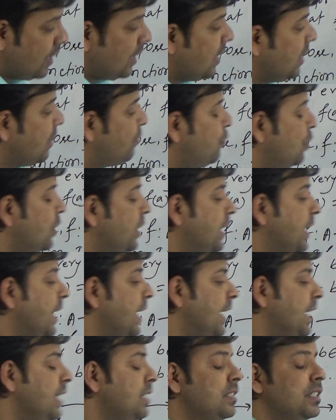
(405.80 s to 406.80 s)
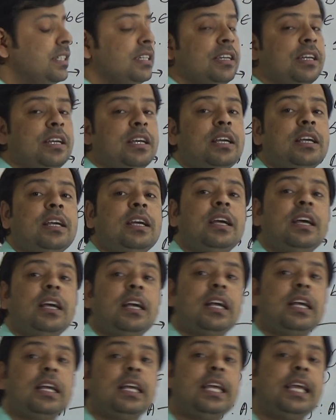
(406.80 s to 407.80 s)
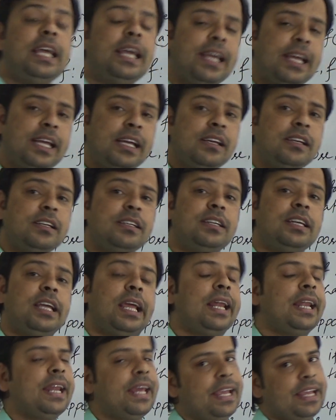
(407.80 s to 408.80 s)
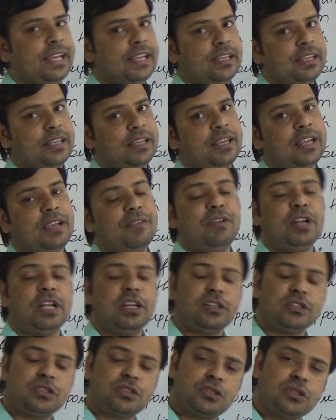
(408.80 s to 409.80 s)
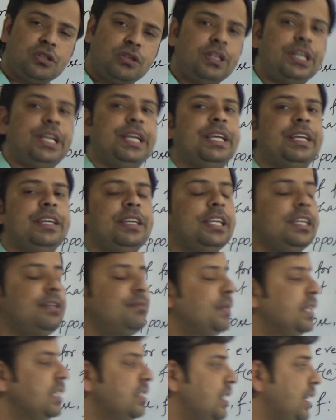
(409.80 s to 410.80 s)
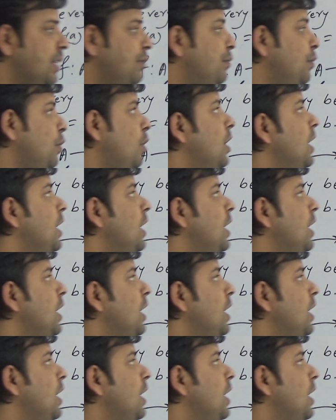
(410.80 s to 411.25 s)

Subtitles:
if we get a in a belongs to a, it means that for